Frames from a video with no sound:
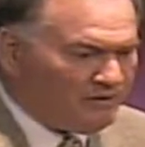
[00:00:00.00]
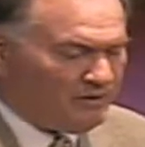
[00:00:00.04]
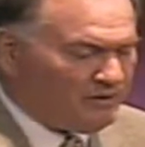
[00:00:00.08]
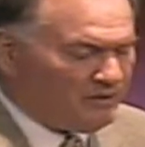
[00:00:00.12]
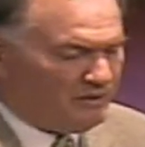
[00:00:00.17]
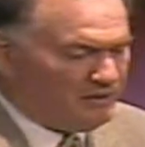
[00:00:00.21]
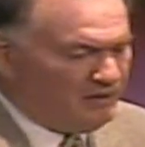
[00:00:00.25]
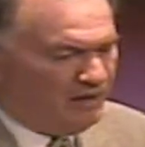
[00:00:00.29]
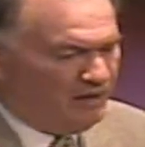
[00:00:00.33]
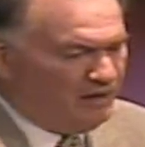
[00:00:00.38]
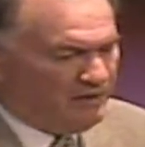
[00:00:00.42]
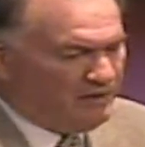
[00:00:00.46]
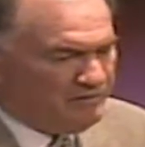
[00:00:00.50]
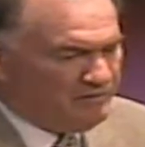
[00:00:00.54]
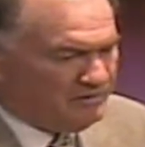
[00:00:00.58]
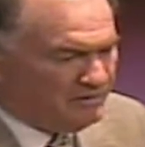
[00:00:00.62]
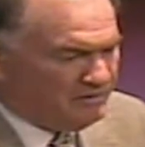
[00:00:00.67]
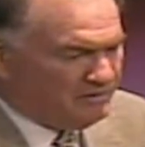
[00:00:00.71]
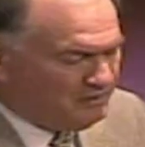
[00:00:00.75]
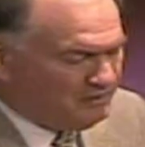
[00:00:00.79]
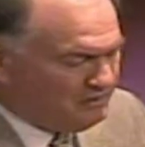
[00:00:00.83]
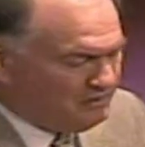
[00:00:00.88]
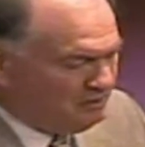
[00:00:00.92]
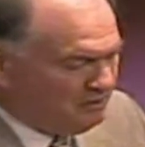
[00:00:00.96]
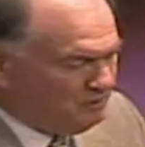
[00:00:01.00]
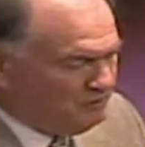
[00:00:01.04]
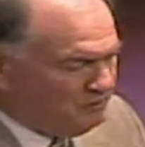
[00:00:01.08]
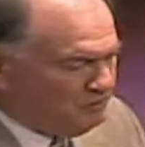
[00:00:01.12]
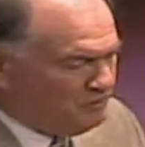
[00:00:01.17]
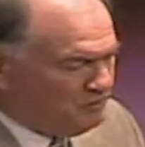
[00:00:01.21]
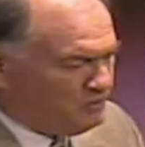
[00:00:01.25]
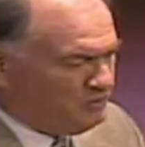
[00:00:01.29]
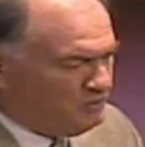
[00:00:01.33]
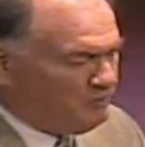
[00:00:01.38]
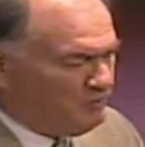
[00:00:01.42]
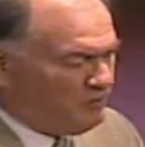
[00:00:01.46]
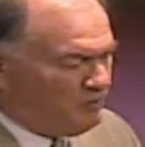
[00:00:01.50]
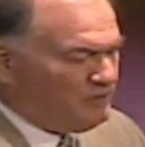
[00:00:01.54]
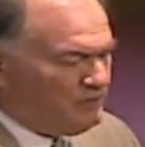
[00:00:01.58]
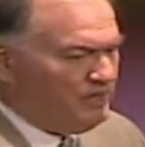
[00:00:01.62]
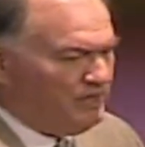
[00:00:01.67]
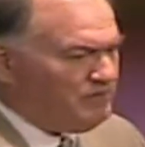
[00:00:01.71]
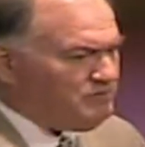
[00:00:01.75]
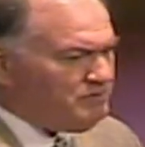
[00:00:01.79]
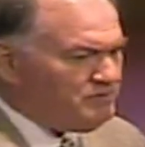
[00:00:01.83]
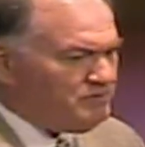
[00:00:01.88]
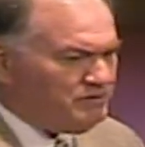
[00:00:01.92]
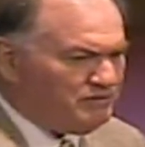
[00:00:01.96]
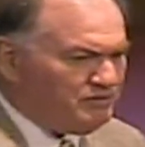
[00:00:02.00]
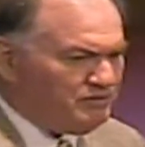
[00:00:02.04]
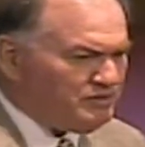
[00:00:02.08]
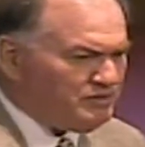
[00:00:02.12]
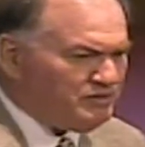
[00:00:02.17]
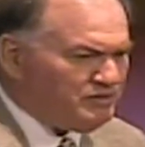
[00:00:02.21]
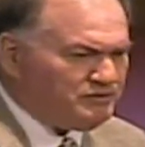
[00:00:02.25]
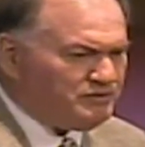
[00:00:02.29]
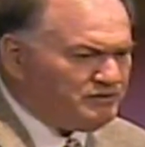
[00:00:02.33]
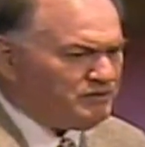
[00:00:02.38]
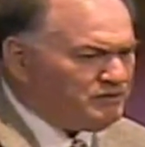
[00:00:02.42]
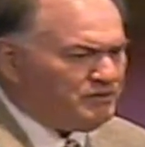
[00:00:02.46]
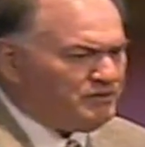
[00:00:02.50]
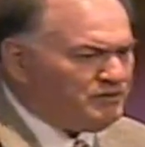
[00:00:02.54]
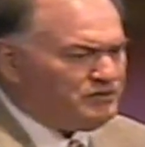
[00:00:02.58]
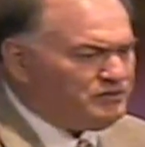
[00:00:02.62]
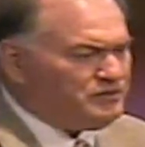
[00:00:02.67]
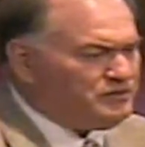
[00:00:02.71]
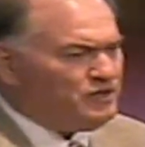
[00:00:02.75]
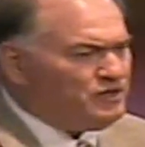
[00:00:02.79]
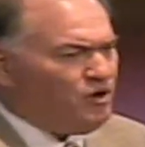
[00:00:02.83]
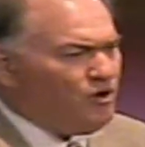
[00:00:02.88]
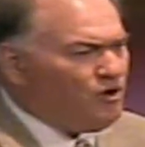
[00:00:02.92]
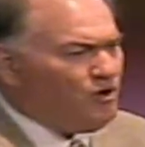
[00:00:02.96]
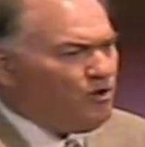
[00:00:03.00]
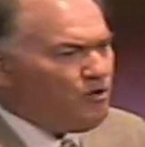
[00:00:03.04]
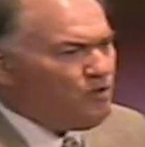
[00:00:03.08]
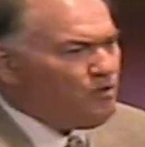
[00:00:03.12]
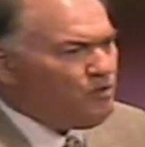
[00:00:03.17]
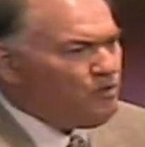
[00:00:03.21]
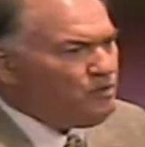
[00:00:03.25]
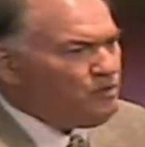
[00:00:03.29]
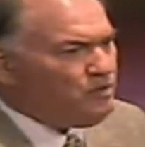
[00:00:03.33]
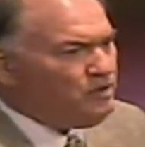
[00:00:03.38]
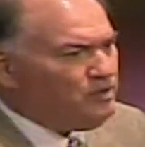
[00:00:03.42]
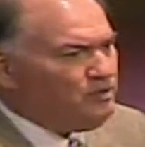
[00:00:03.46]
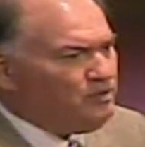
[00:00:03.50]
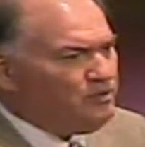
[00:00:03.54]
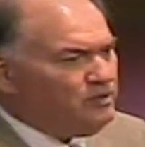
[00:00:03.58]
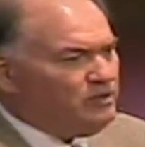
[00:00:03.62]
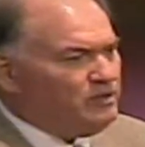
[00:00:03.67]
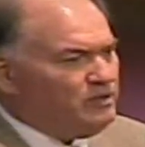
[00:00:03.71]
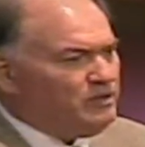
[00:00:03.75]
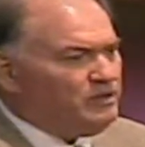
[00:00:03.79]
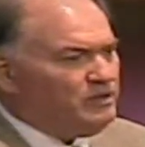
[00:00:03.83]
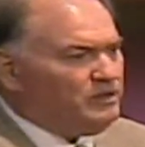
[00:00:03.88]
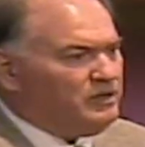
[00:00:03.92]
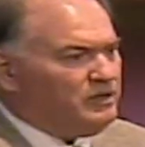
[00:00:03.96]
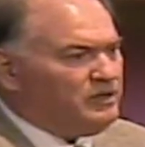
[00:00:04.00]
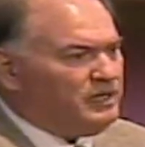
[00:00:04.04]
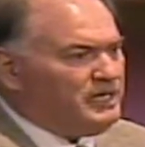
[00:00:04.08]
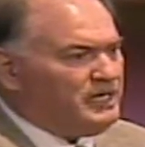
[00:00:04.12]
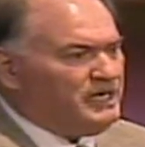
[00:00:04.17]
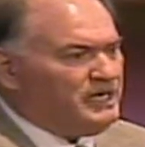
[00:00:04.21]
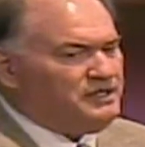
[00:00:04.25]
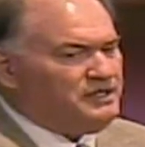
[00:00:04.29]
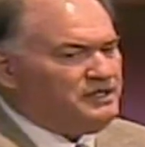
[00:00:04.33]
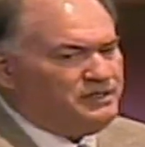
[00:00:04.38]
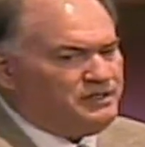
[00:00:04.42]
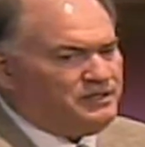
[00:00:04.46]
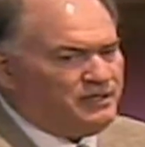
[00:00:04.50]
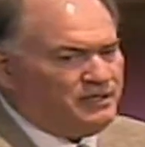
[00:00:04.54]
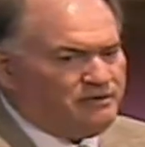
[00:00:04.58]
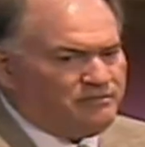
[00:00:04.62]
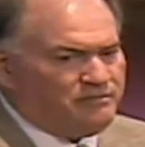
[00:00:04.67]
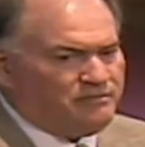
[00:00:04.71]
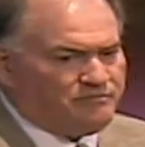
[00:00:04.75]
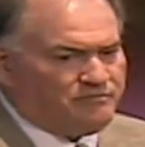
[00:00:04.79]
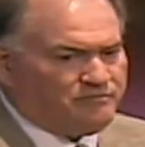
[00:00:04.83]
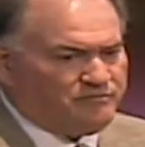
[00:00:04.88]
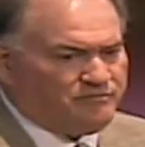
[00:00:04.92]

The God of the, those who are predestined are just a, it's a cold entity.